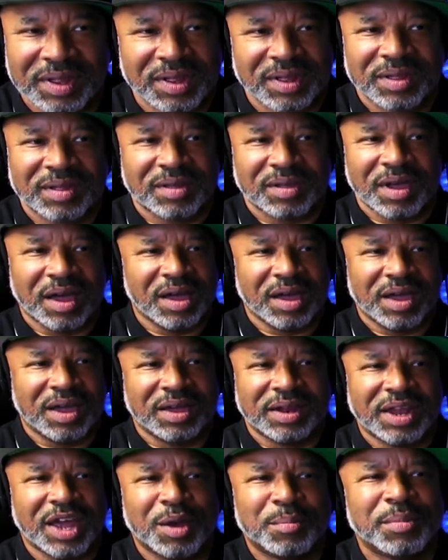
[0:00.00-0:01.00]

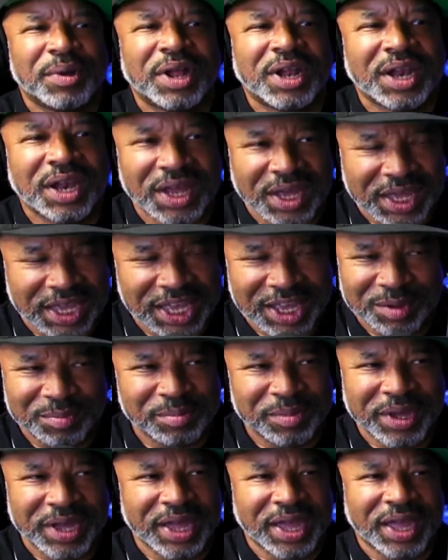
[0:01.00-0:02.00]
God, I'm a lucky
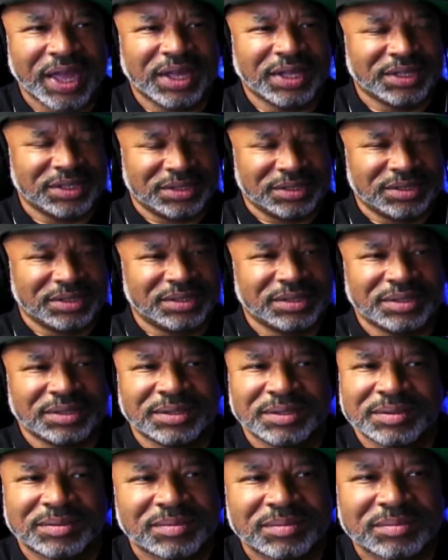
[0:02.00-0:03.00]
man.
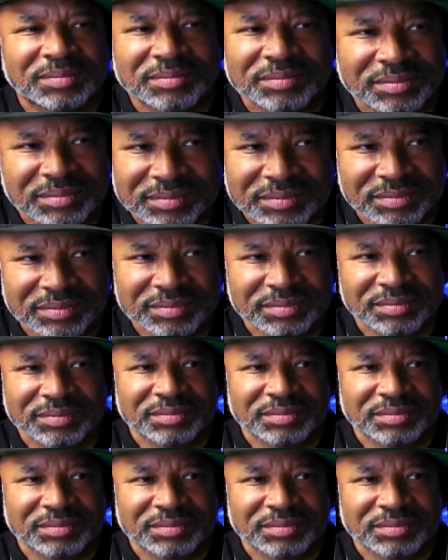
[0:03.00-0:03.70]
I'm a lucky, lucky man.